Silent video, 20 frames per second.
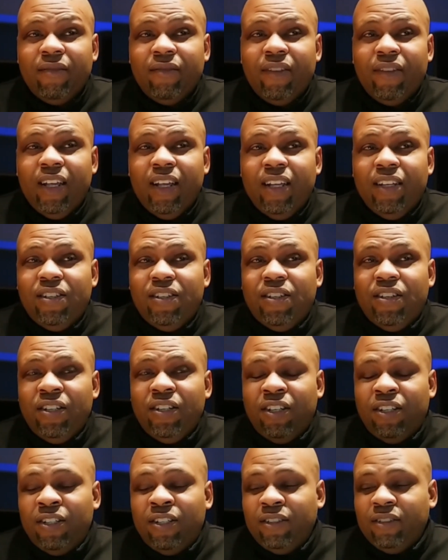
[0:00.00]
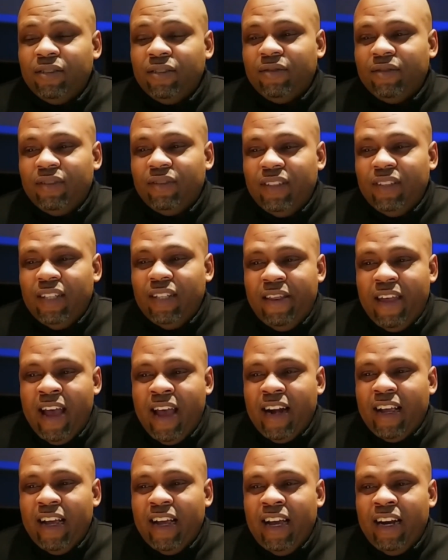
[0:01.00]
So that
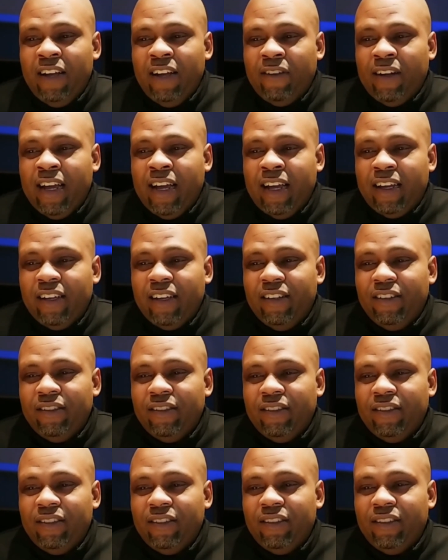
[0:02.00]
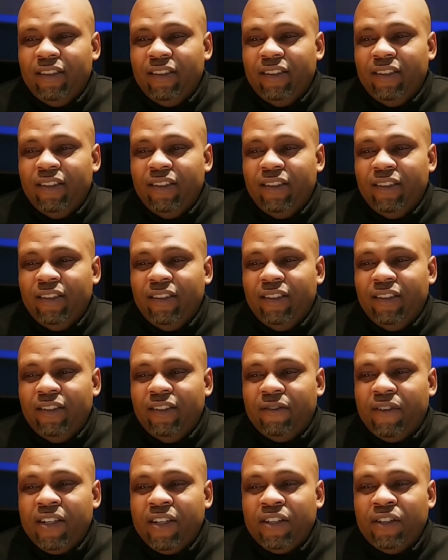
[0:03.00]
kind of like
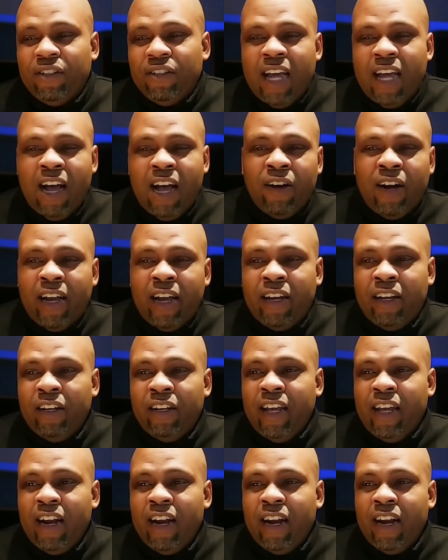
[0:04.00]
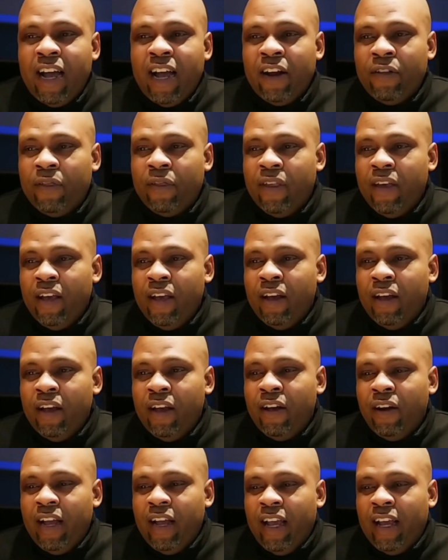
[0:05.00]
fizzled out. I didn't get hired
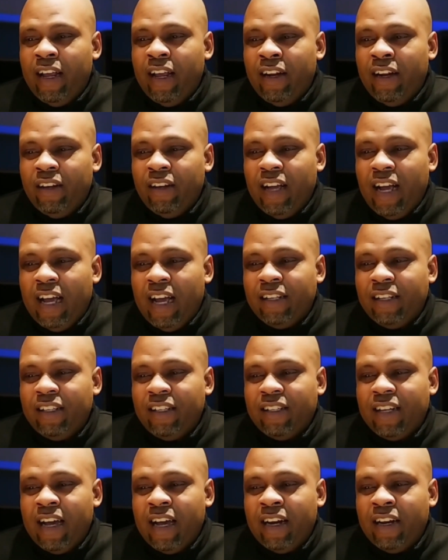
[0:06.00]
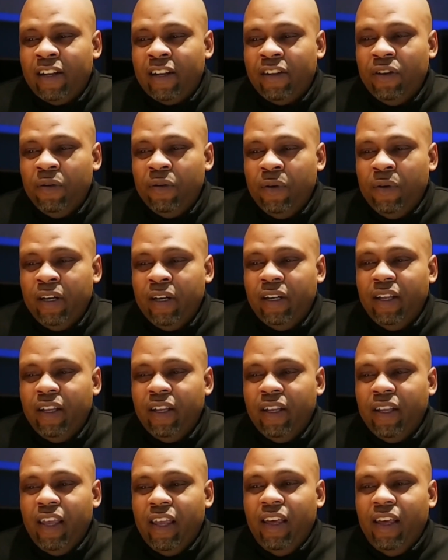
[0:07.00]
there. And I decided, you know what?
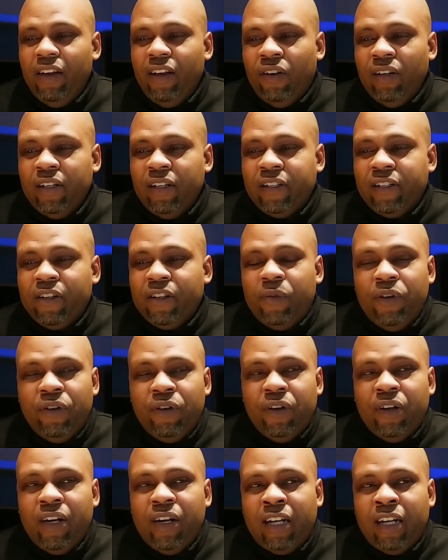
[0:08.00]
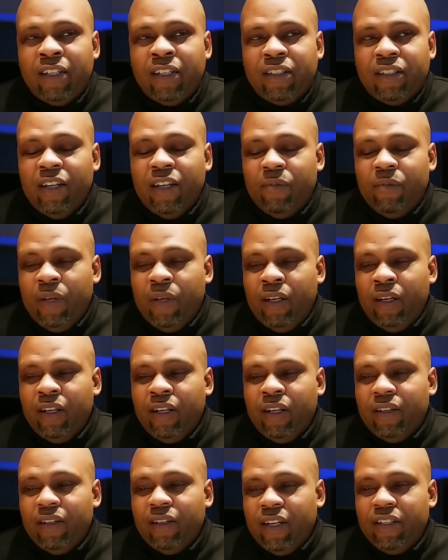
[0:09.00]
All this computer knowledge, let me
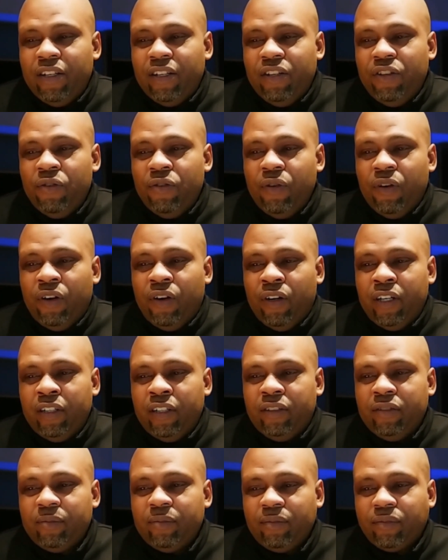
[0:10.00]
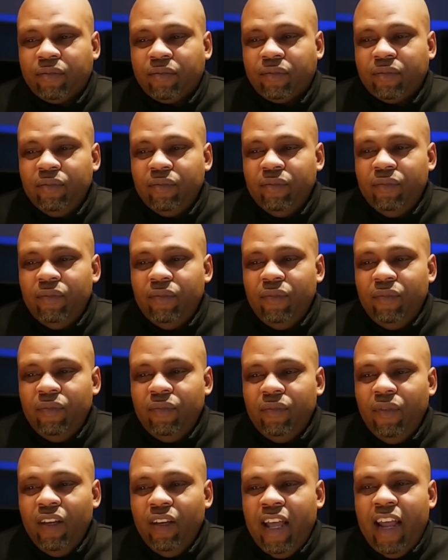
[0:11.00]
continue on
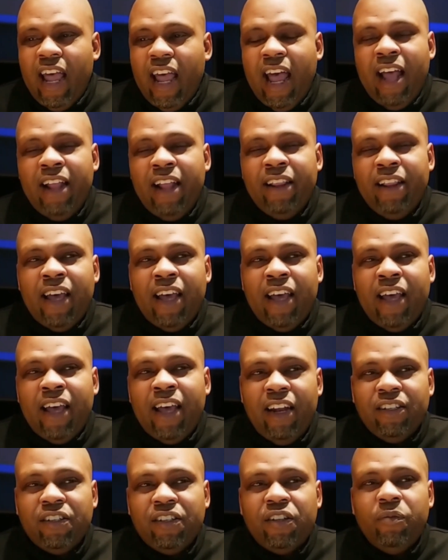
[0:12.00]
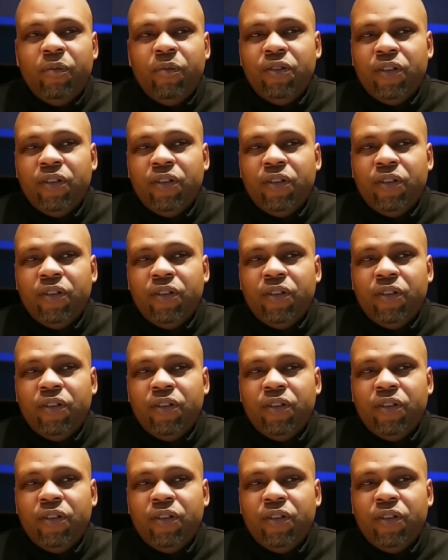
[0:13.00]
and add that to the music.